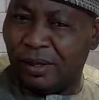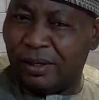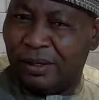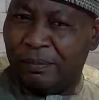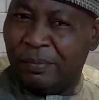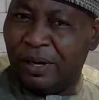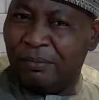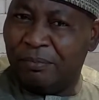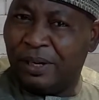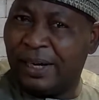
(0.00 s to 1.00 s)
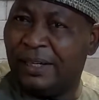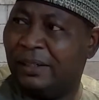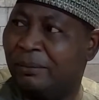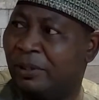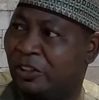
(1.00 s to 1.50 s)
The man behind
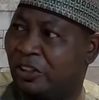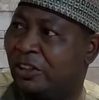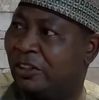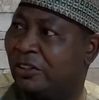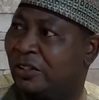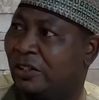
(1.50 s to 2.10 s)
the machine is a